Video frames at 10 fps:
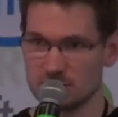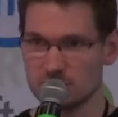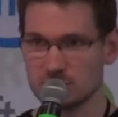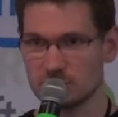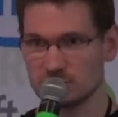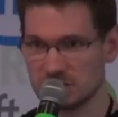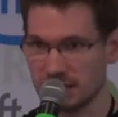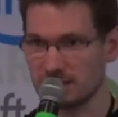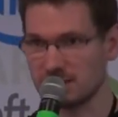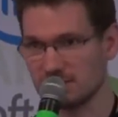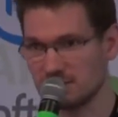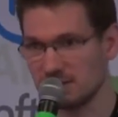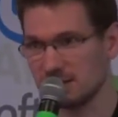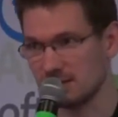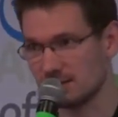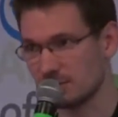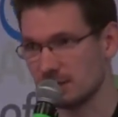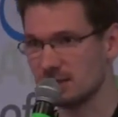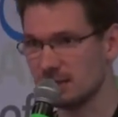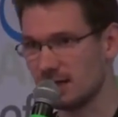to check if he
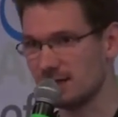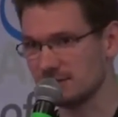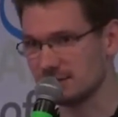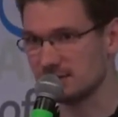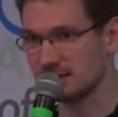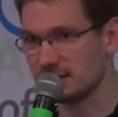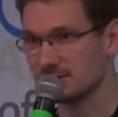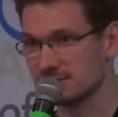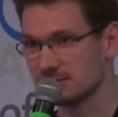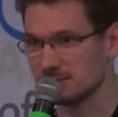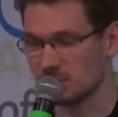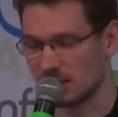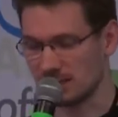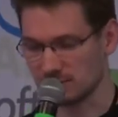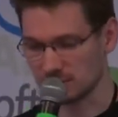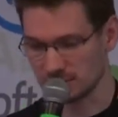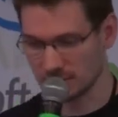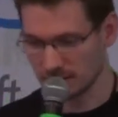really has his ticket on his mobile phone.